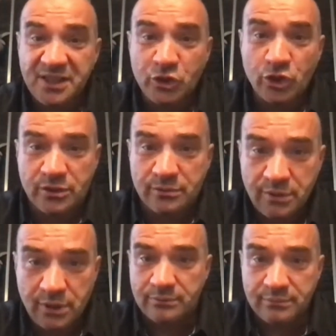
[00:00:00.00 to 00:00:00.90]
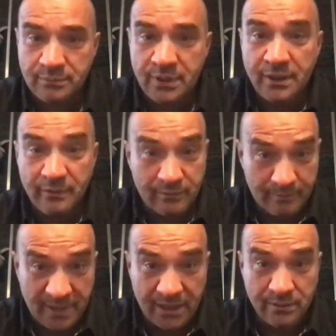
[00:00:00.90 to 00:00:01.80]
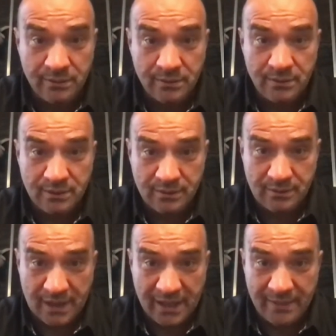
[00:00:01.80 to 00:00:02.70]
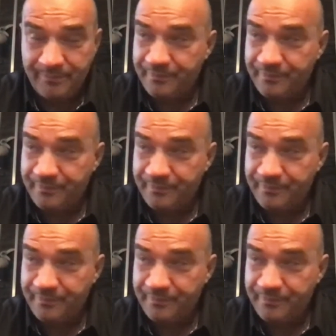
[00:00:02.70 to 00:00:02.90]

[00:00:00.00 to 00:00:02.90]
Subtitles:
good. Me, I am